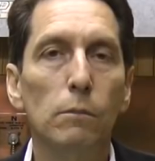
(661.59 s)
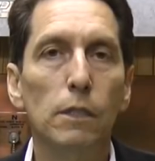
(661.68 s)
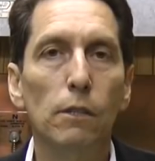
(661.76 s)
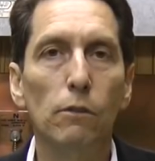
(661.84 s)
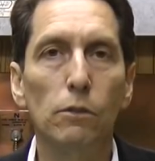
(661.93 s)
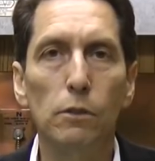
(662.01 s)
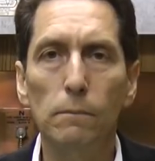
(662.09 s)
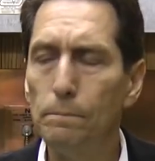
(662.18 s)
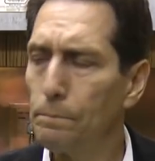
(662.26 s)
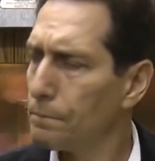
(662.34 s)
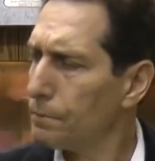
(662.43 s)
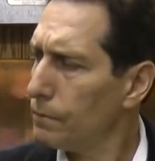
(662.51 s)
materials.
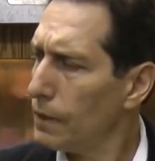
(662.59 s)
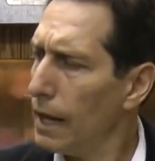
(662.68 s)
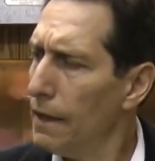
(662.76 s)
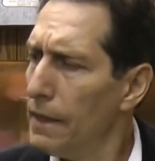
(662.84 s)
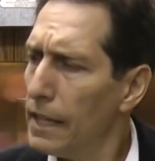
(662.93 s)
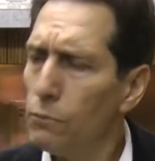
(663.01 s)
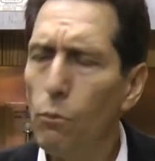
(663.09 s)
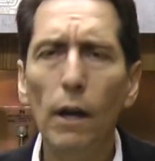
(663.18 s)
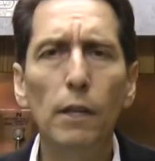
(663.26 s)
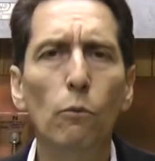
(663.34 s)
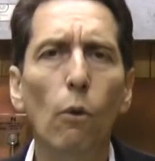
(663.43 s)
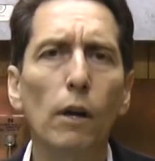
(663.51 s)
And that's why
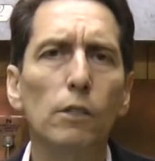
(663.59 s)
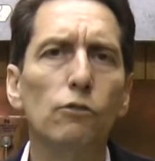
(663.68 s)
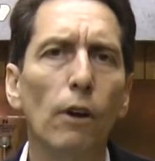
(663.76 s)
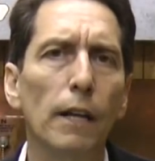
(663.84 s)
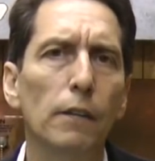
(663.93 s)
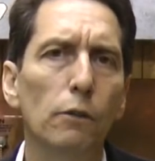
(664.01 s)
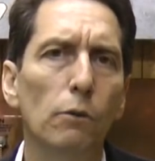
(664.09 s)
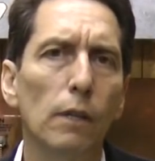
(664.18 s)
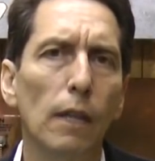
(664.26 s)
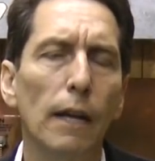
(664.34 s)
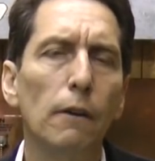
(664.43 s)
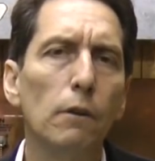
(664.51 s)
you want to try and do a
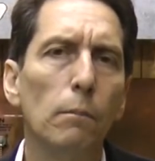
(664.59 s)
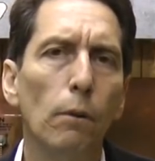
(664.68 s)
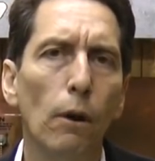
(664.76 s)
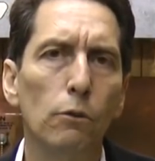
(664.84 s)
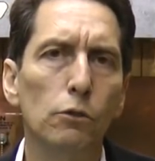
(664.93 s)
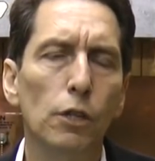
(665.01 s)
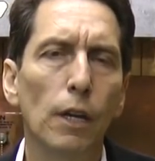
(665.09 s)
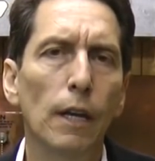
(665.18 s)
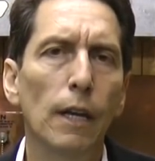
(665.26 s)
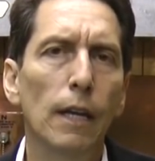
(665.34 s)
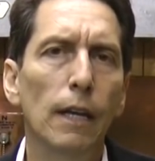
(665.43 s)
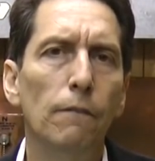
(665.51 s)
layered approach
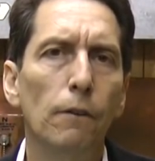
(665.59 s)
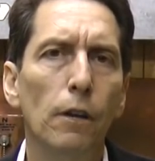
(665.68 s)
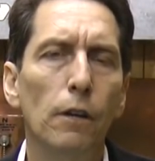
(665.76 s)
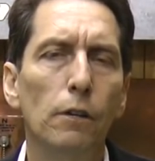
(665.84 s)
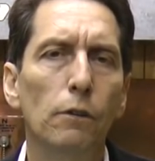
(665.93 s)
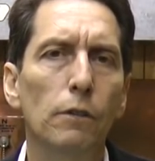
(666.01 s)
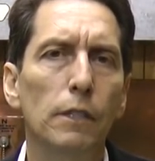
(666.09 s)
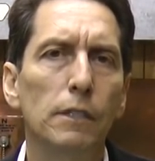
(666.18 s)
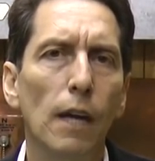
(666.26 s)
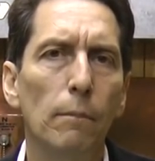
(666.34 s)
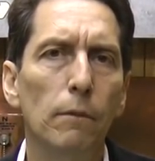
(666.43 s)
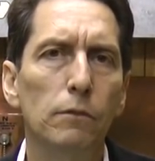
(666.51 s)
if you're going to do this
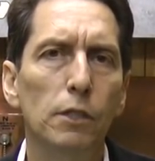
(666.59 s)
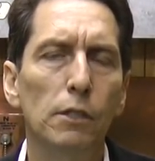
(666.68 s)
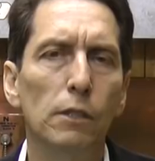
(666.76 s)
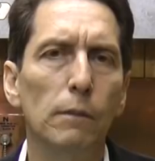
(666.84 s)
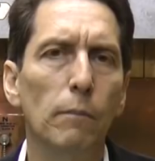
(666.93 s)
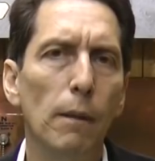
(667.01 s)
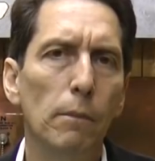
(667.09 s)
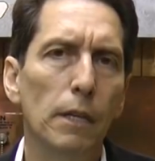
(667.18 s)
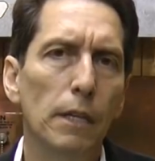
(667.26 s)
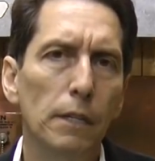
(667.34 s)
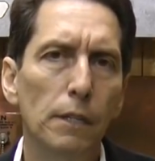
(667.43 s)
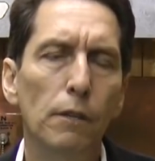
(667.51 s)
type of shielding. Maybe
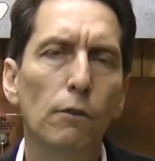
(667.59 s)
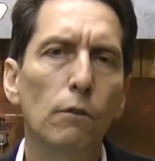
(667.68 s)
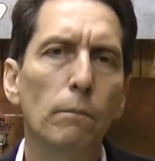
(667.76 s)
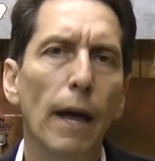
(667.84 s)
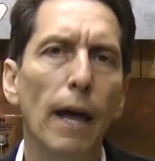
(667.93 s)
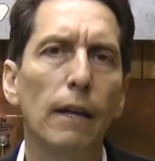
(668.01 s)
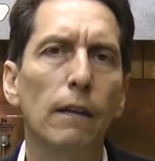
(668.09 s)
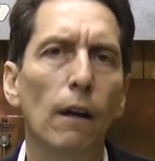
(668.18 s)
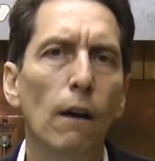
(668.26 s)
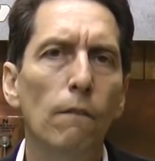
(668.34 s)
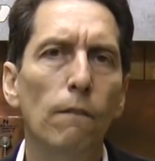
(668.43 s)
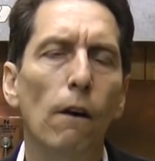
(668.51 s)
an interior bag
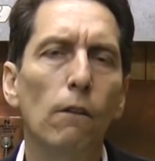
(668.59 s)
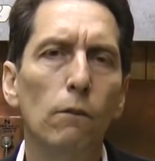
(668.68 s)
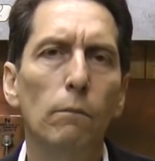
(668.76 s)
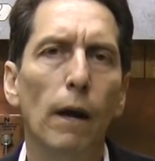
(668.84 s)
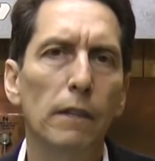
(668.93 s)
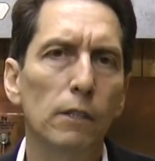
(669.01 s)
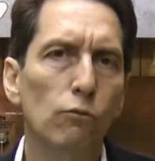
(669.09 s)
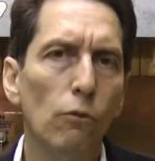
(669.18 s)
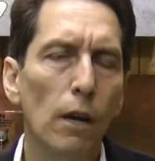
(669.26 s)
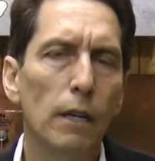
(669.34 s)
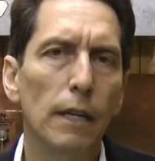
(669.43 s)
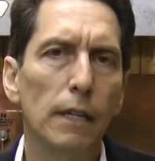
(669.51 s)
followed by these
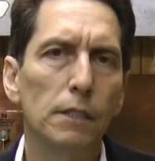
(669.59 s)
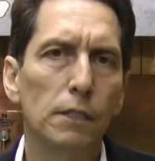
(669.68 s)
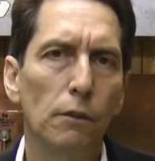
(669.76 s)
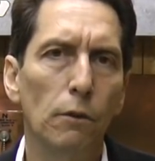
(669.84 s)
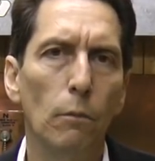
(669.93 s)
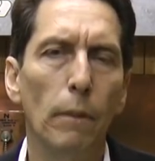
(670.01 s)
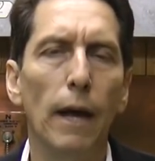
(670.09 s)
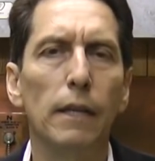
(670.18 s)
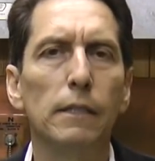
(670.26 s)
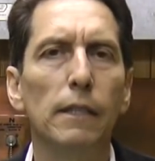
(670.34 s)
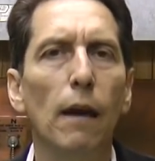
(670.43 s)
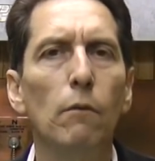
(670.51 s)
rugged exterior
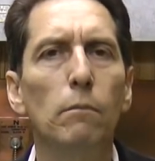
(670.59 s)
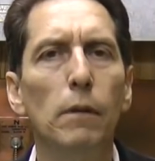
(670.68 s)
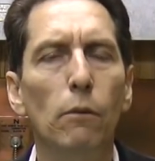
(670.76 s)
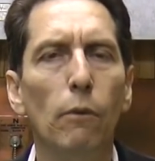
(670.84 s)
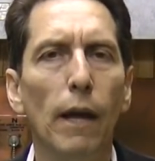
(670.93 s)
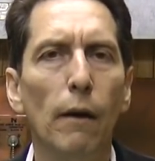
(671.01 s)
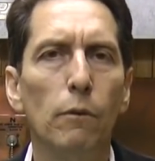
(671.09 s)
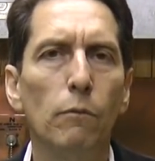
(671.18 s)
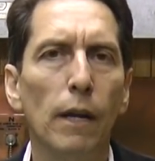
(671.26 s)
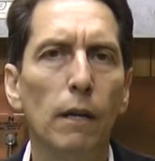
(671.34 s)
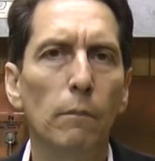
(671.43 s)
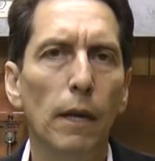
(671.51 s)
bags. And that would be the way I would
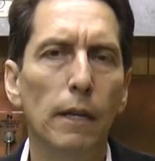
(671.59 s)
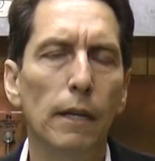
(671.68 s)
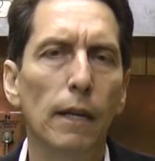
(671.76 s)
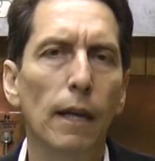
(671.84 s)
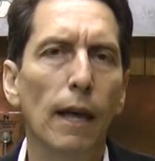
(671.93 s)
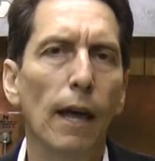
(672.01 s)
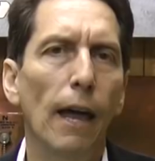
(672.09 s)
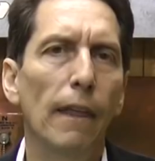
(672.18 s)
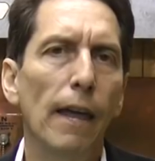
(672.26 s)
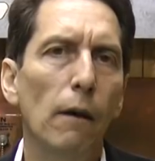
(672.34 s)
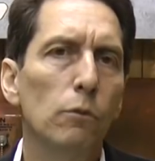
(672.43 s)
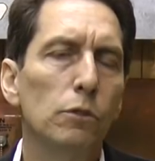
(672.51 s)
recommend it.
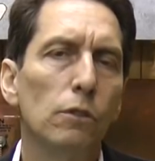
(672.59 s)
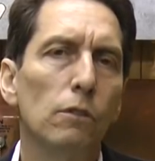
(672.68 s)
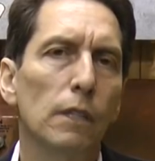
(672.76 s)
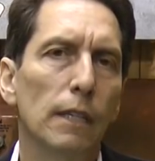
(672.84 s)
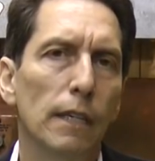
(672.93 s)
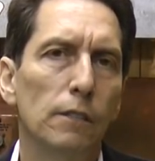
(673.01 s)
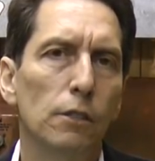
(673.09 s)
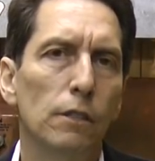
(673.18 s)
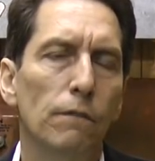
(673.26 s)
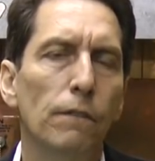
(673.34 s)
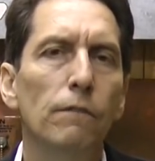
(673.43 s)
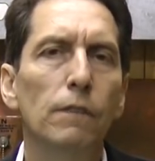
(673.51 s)
And that will certainly get you
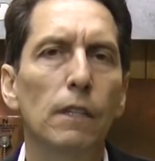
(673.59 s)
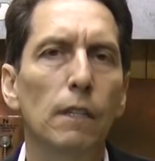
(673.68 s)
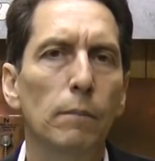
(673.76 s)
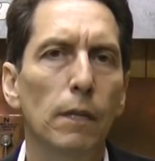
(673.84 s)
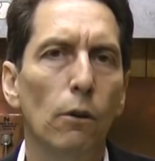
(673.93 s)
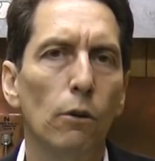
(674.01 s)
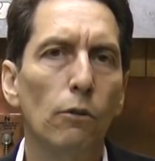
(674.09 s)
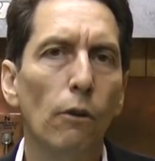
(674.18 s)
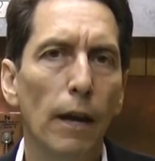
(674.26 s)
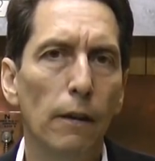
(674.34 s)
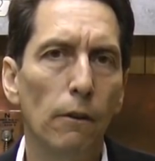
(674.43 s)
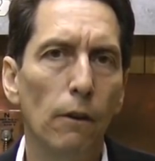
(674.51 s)
to fifty D B or
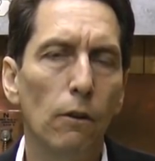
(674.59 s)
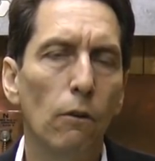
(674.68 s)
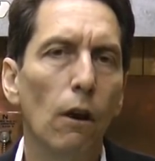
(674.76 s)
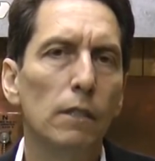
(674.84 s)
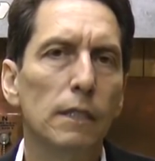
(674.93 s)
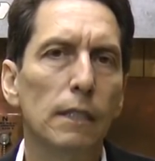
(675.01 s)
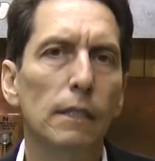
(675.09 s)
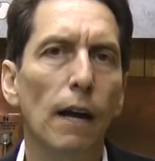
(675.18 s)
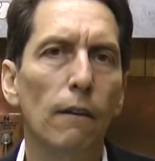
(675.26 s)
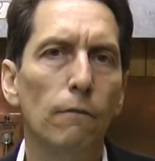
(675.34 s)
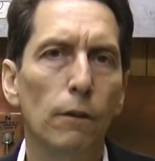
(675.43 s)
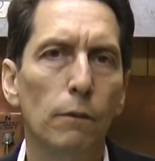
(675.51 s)
greater across the
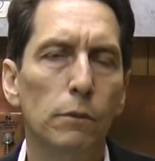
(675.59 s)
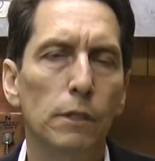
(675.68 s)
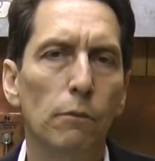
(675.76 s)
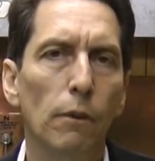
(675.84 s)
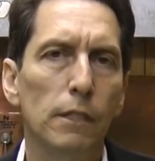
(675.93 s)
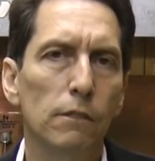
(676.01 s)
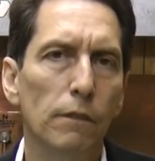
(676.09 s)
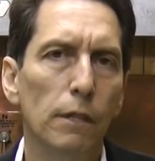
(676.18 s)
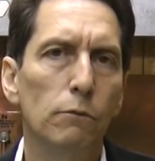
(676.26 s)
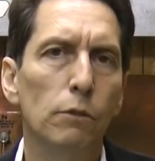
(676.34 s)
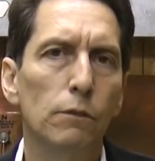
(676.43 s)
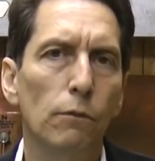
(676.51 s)
entire frequency range of
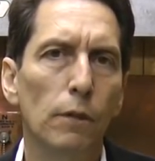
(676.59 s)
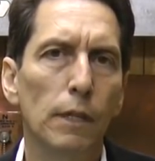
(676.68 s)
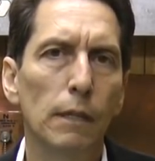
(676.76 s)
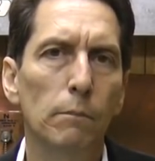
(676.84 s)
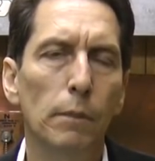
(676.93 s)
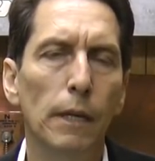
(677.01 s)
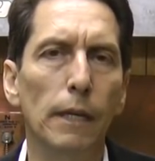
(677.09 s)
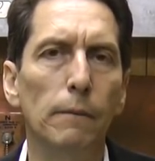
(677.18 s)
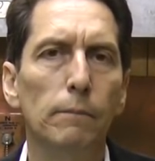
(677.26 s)
interest for an E M P.